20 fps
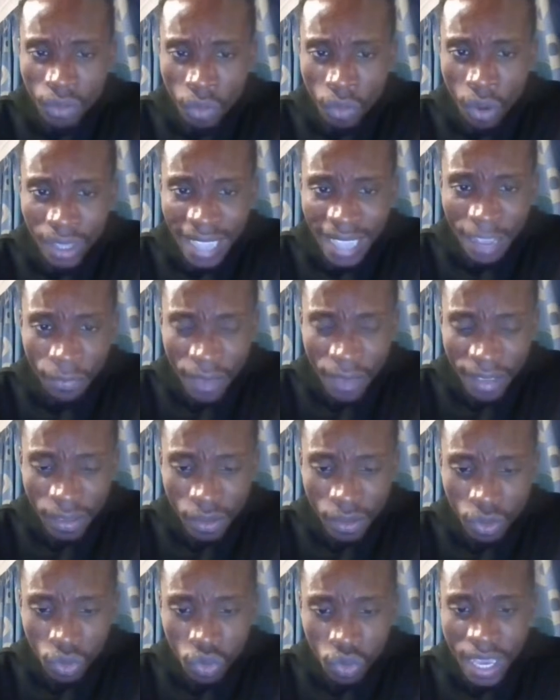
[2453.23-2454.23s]
what I
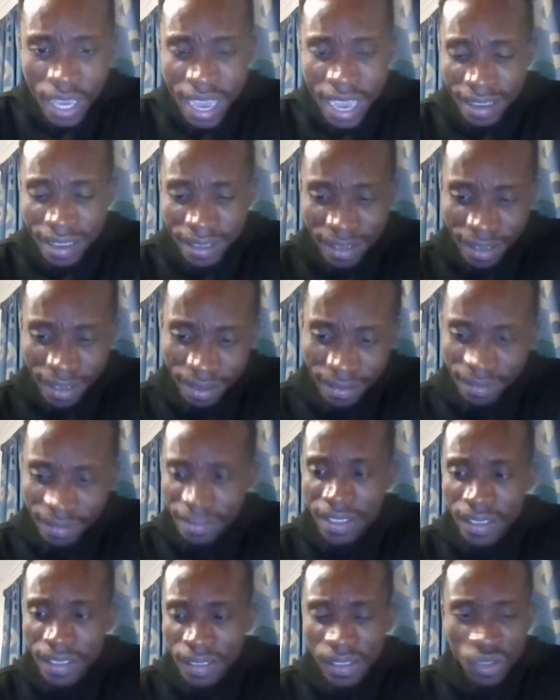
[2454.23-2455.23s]
first do here is
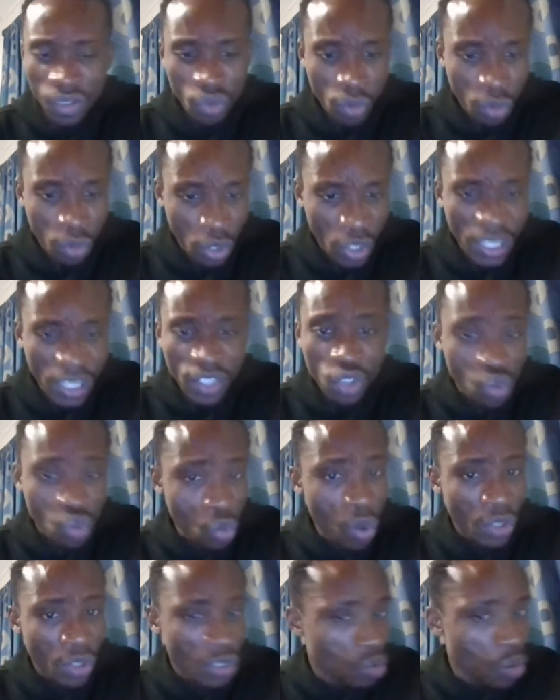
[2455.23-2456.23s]
this is the solution. This is
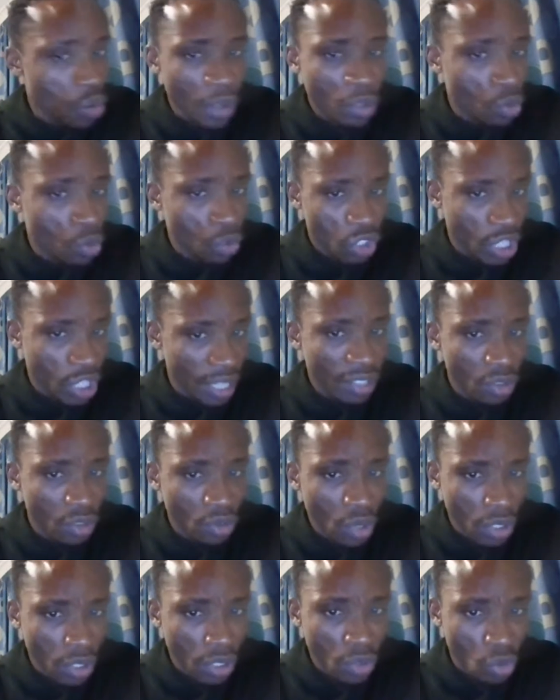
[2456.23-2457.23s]
what is going to change. You
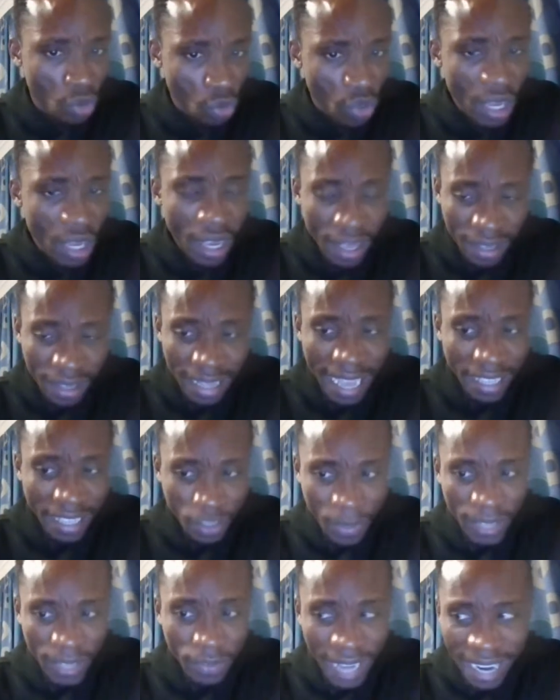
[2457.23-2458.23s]
don't need to like
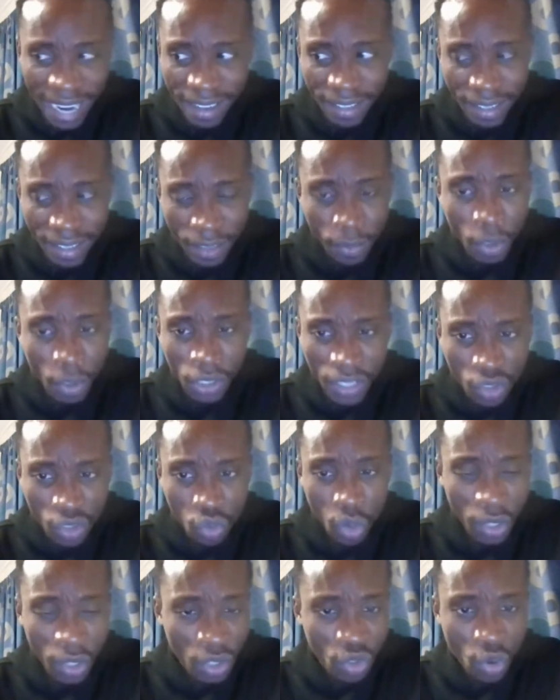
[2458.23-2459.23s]
specifically say it, but this is
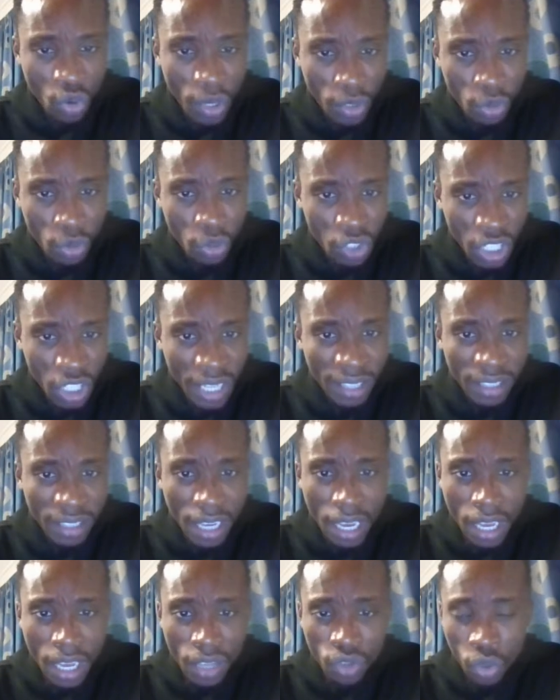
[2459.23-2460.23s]
what is going to change.
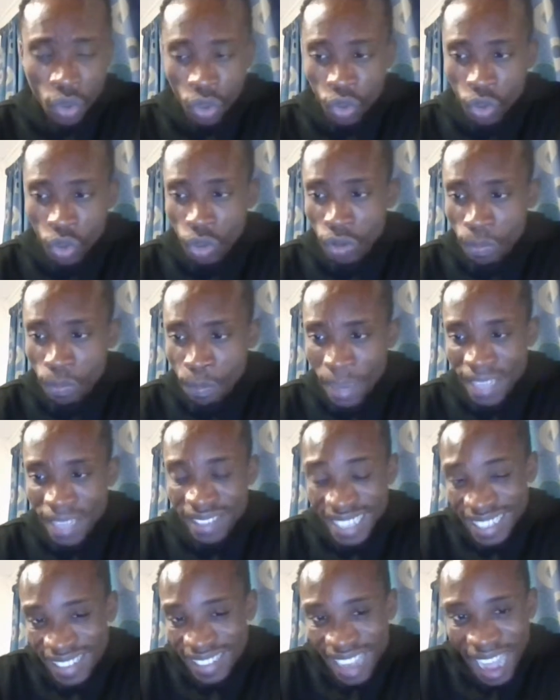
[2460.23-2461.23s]
So
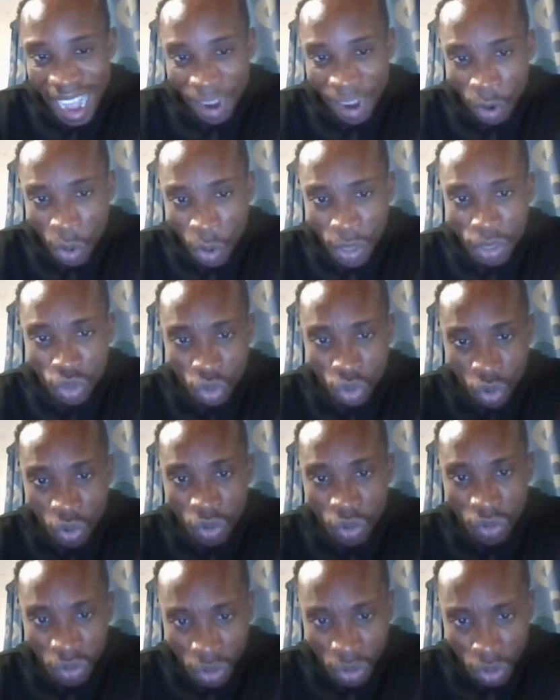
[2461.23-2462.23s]
persons are going to,
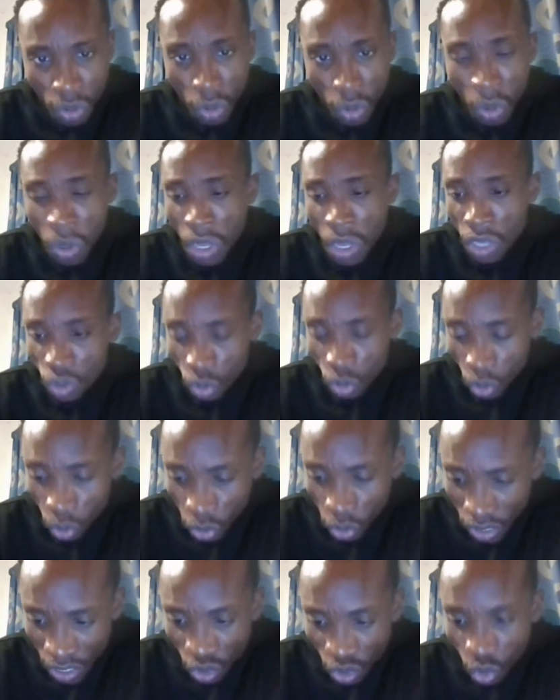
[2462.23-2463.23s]
so
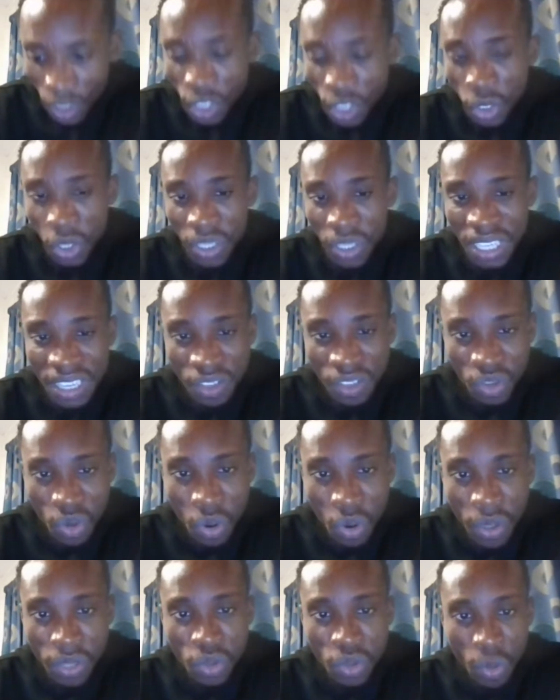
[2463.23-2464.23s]
situation is
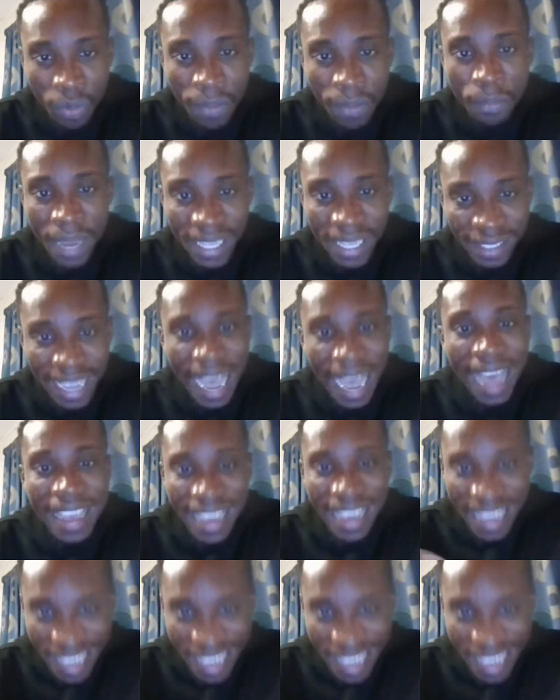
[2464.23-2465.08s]
going to be better